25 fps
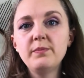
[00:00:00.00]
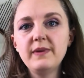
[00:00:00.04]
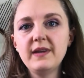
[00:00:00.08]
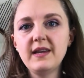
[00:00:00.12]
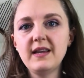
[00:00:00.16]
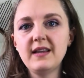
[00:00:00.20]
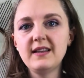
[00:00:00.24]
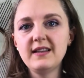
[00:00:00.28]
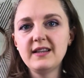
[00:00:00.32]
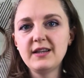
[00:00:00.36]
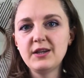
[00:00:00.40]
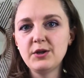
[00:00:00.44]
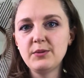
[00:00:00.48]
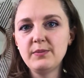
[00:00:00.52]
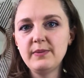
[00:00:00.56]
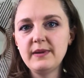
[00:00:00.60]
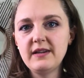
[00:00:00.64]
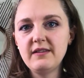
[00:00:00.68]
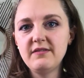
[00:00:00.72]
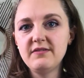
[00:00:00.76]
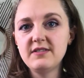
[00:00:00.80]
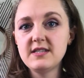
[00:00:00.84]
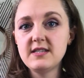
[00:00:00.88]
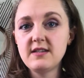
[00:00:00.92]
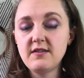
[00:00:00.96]
be a little
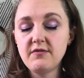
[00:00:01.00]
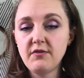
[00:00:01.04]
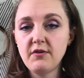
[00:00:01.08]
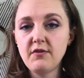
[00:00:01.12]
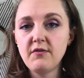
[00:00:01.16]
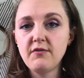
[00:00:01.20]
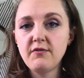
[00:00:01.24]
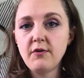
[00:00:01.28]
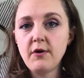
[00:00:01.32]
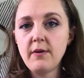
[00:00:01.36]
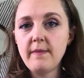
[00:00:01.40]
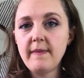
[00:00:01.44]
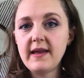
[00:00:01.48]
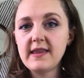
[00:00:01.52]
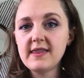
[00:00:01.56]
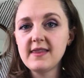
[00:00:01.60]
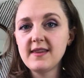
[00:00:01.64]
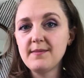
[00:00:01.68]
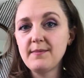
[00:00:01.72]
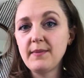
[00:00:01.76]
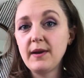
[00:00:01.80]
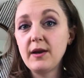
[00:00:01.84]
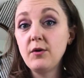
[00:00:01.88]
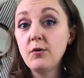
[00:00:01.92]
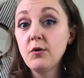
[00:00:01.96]
bit of a different format
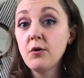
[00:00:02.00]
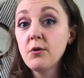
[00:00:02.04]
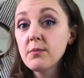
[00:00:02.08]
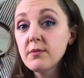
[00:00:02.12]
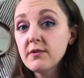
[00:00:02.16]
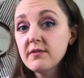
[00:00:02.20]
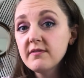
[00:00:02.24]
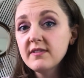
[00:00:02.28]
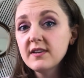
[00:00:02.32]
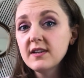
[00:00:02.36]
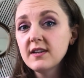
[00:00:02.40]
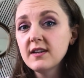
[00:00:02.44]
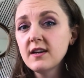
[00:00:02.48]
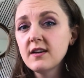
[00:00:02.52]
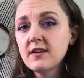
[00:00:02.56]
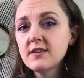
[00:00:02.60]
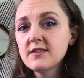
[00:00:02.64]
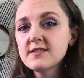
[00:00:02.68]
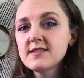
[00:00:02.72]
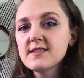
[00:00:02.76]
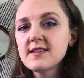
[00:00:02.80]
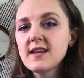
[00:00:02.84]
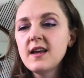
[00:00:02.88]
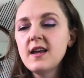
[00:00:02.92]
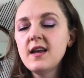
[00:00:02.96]
than my normal
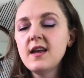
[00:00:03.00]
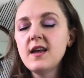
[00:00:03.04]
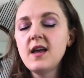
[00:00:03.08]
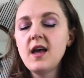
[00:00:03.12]
videos.